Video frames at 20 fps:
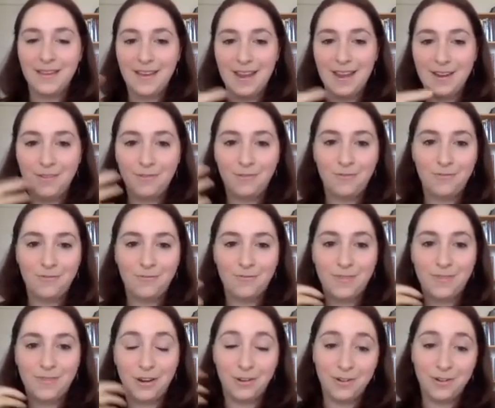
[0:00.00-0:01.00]
kind of
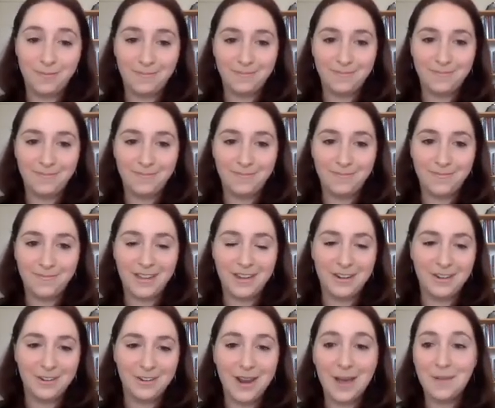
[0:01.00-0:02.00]
their
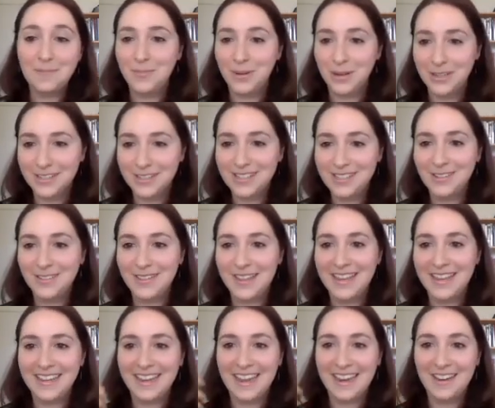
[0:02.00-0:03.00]
their numbers so they
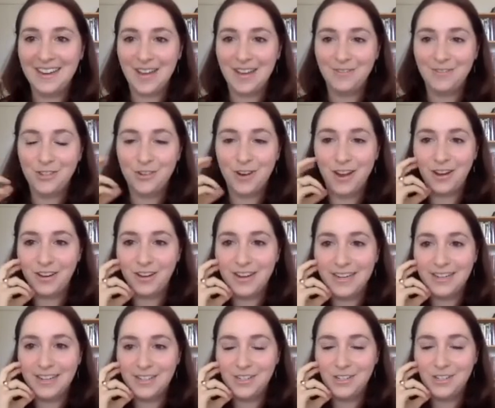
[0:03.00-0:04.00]
can kind of have stronger
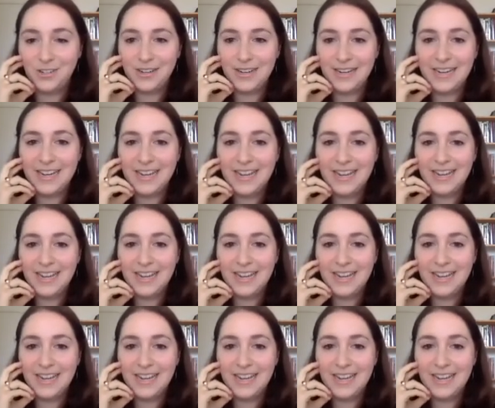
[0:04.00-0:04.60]
industry.